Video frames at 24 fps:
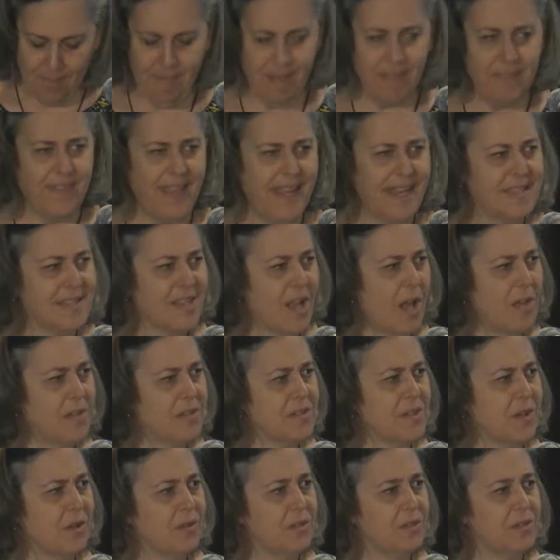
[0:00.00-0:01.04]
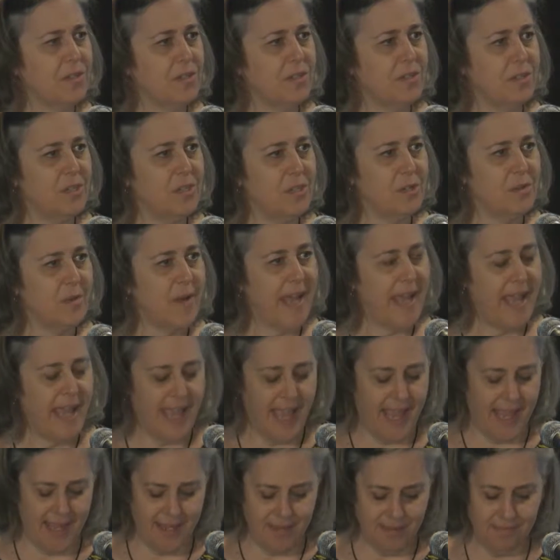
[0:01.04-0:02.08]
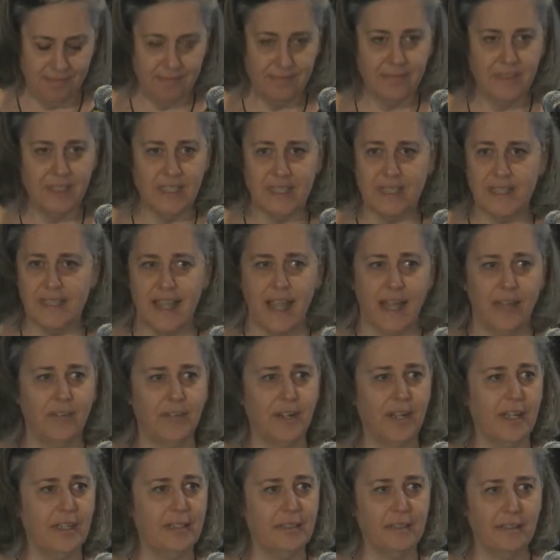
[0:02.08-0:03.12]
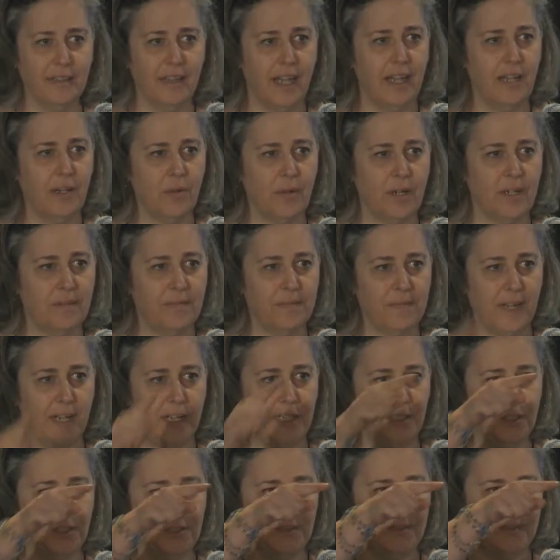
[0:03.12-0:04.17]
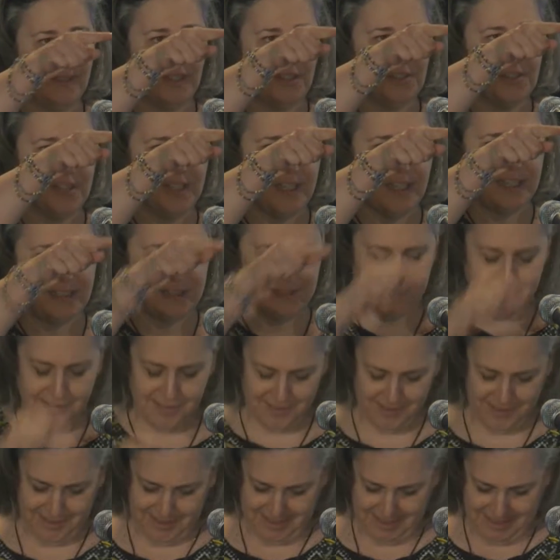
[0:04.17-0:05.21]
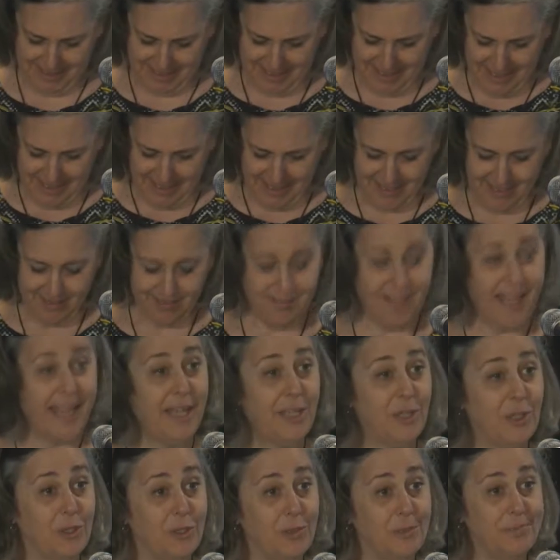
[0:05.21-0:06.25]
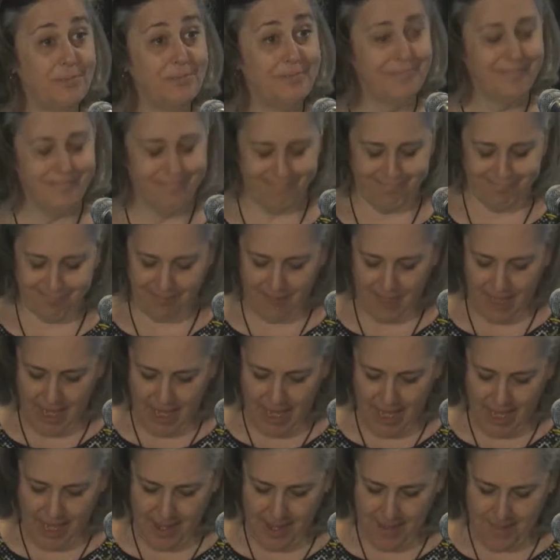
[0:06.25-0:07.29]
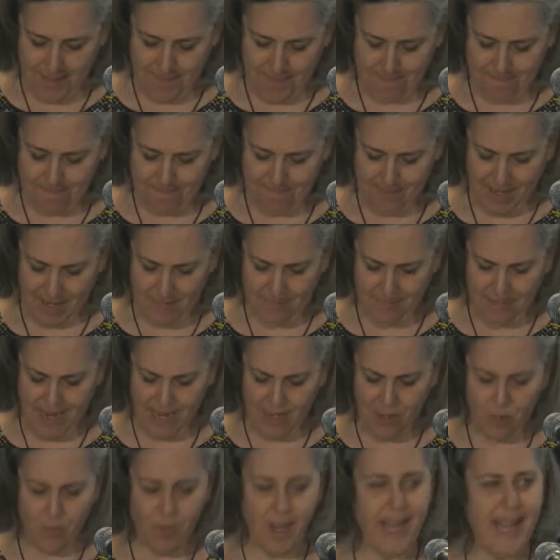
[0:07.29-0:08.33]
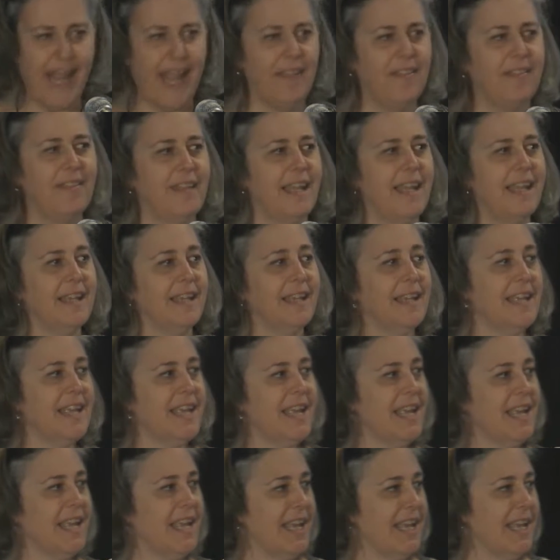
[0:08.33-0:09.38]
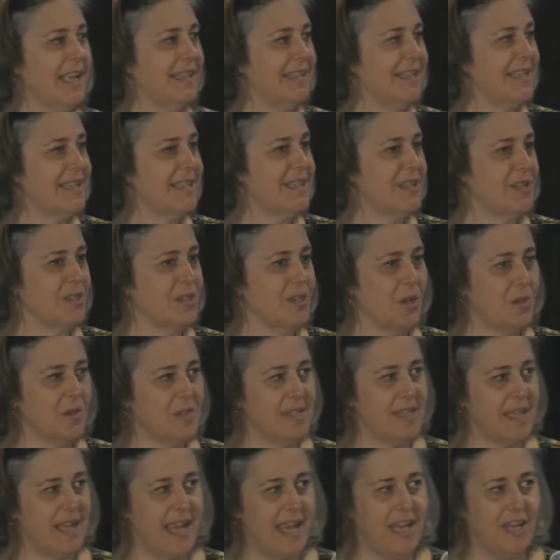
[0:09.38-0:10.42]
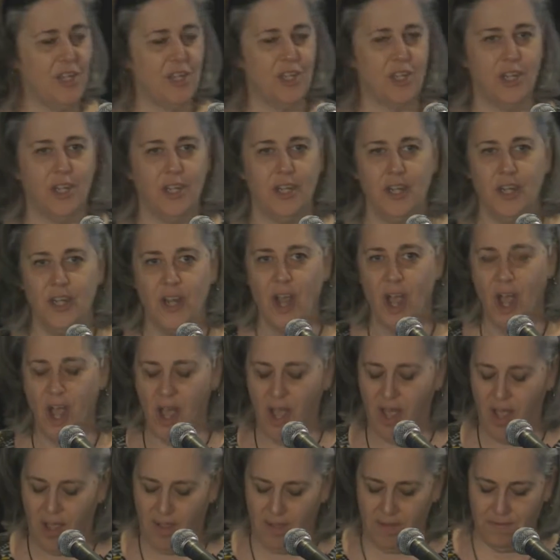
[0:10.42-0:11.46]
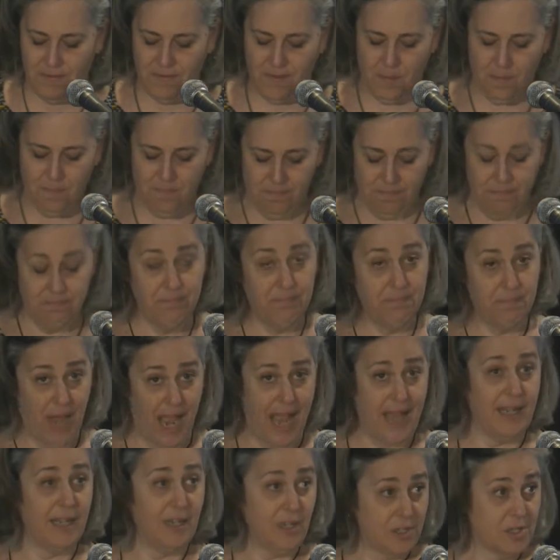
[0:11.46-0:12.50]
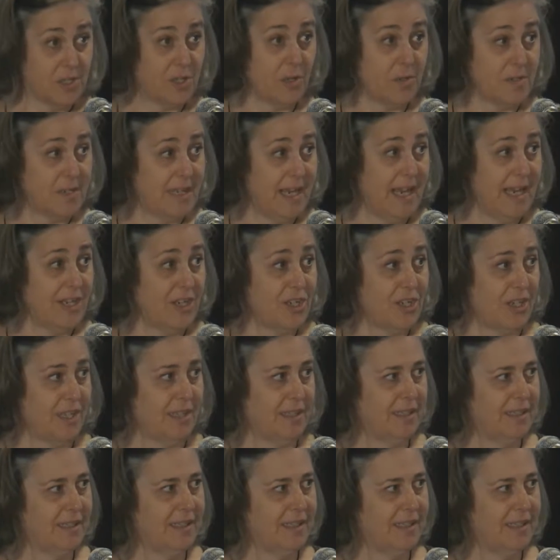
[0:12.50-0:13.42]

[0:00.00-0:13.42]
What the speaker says: thanks also to UAA, Cassandra. I know where to find you. There she is. Thank you. And by the way, I think this association of a pilot association